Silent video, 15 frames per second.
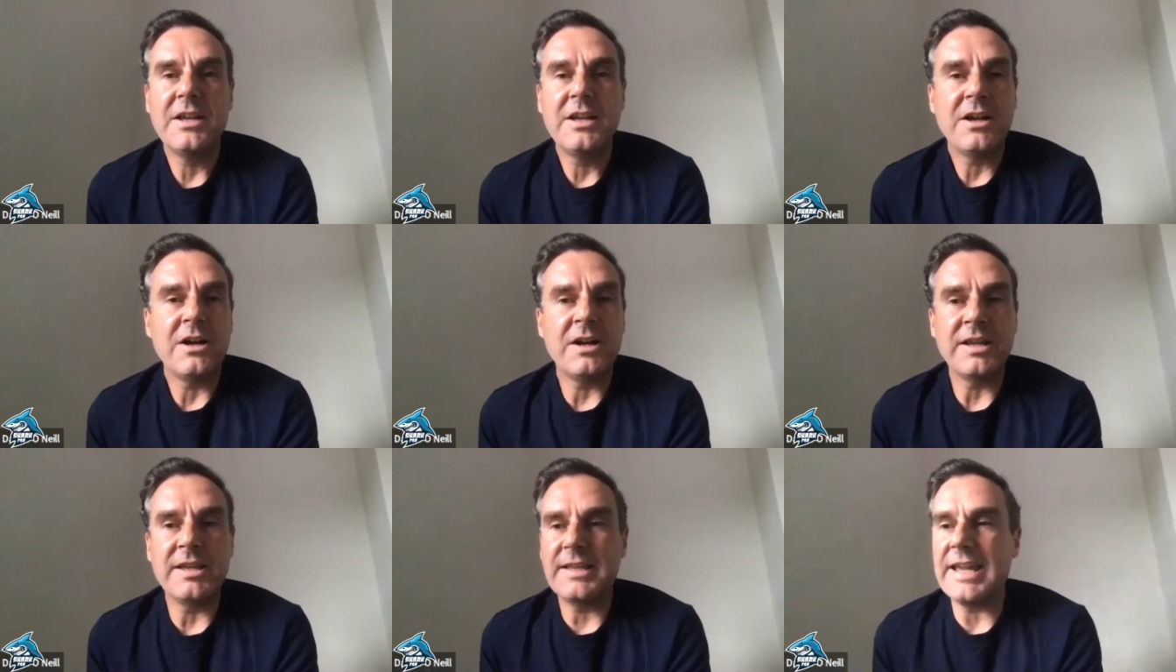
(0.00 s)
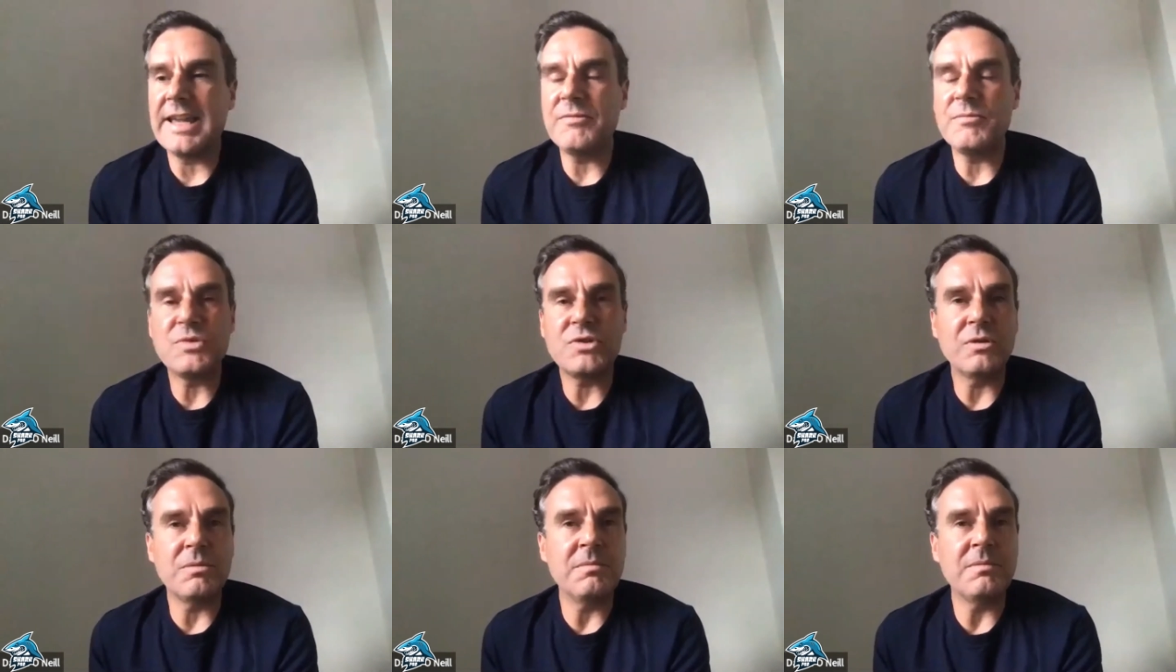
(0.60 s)
I gave him
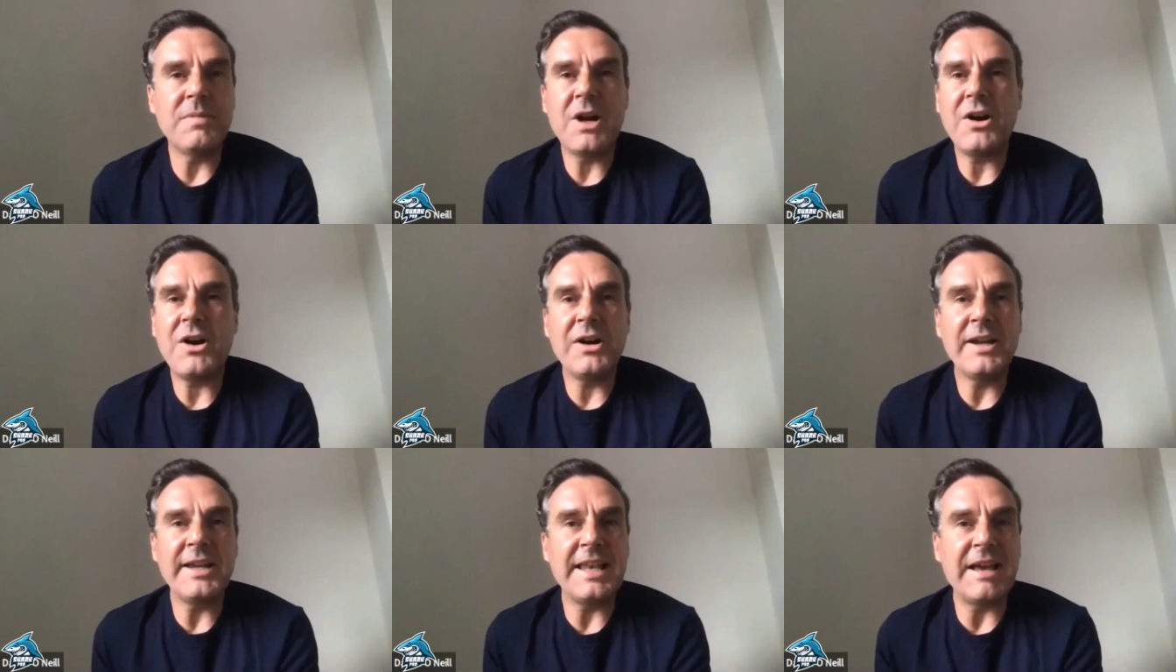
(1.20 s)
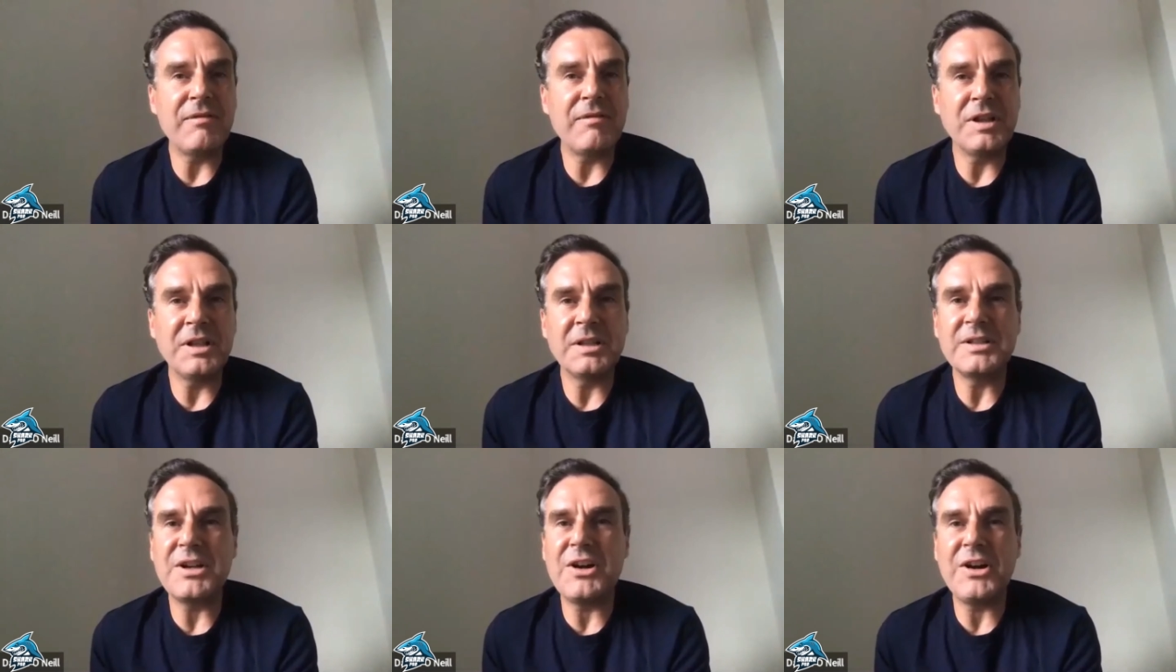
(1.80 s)
some high
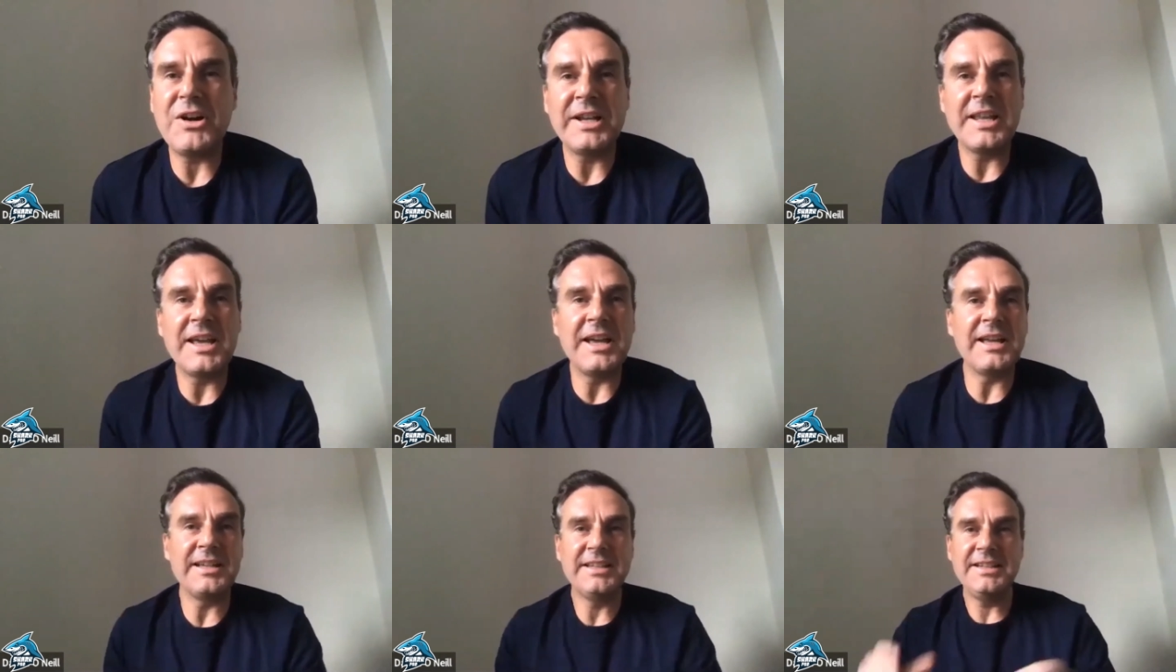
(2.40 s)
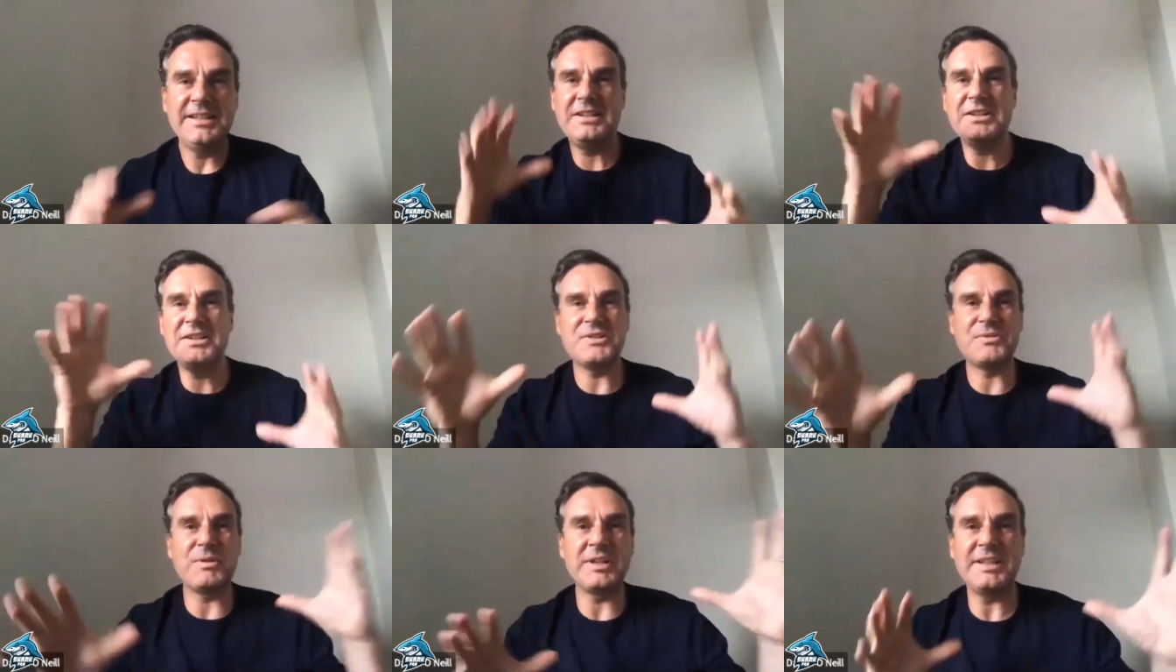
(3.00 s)
level kind of
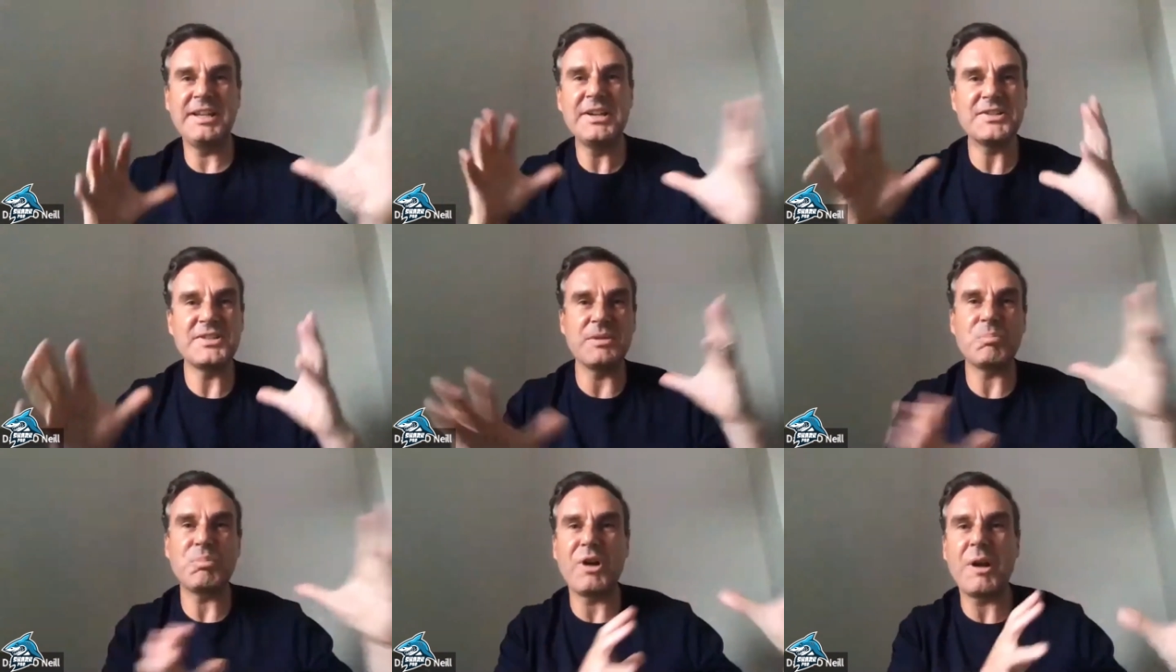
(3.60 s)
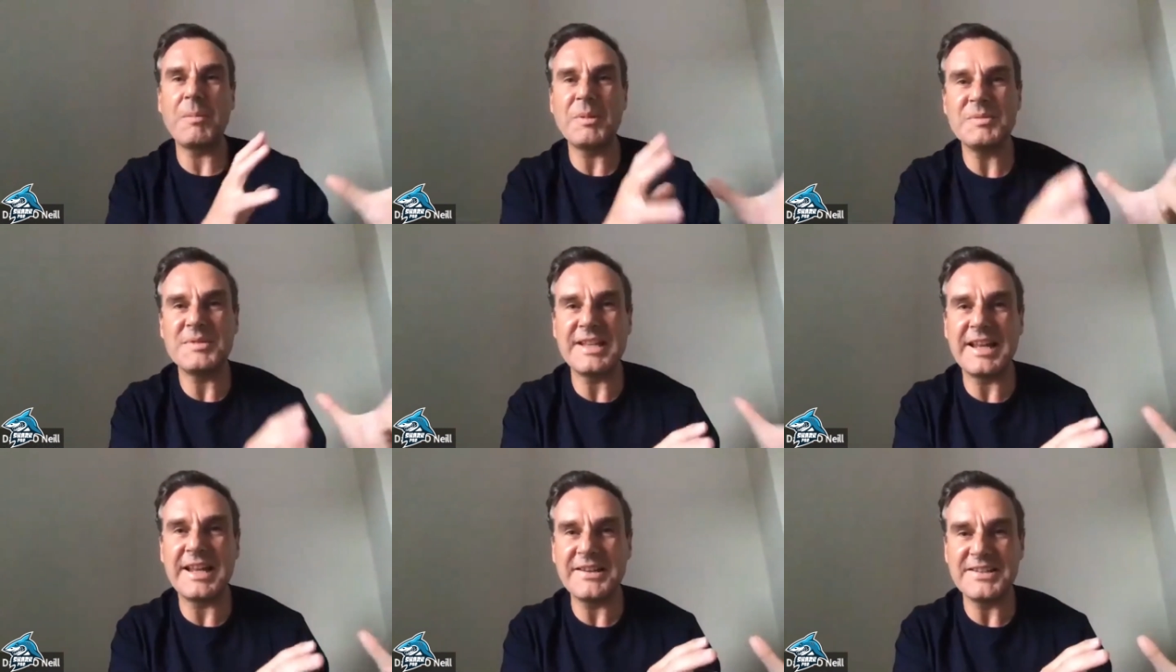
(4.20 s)
here's what here's the problems
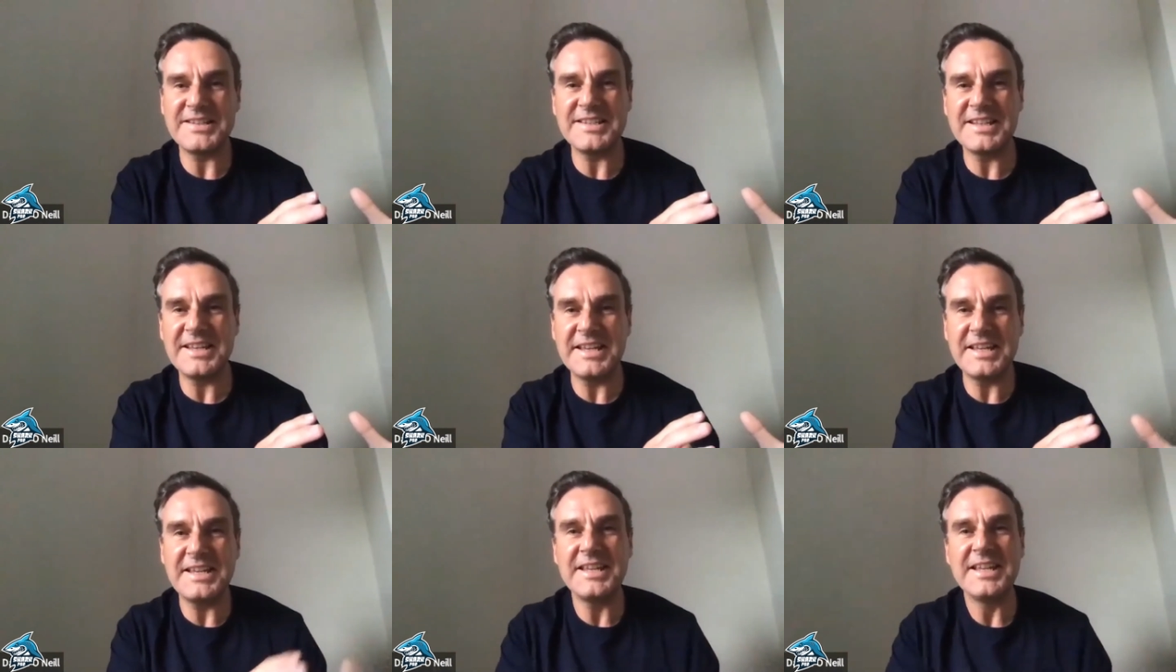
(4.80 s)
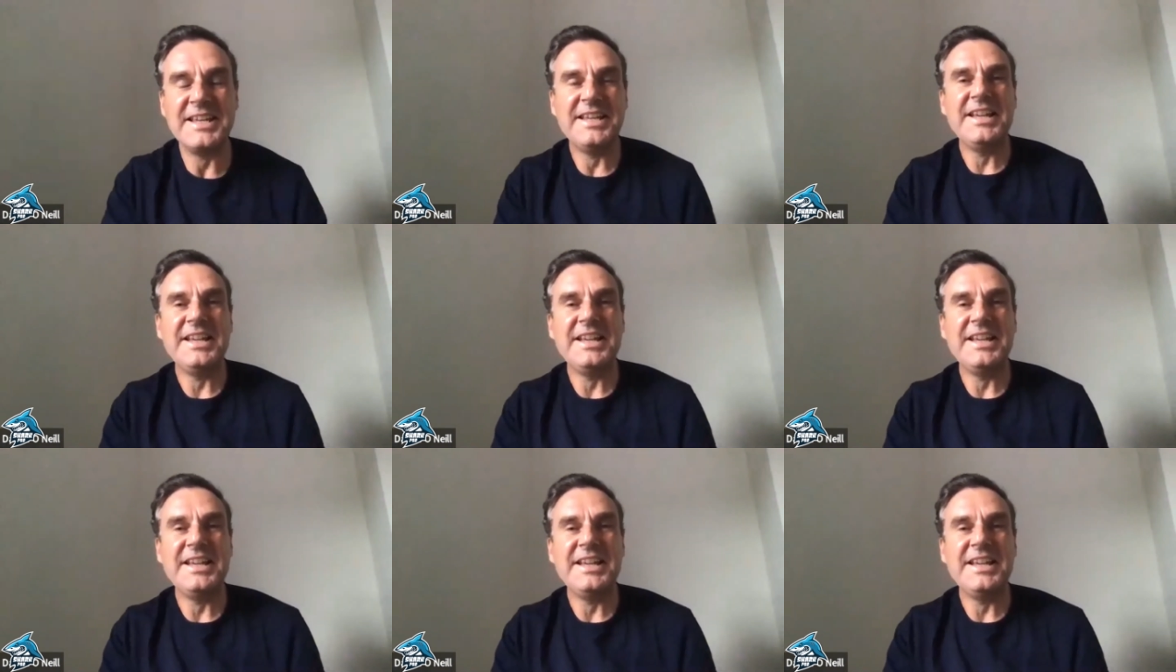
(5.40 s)
that I see,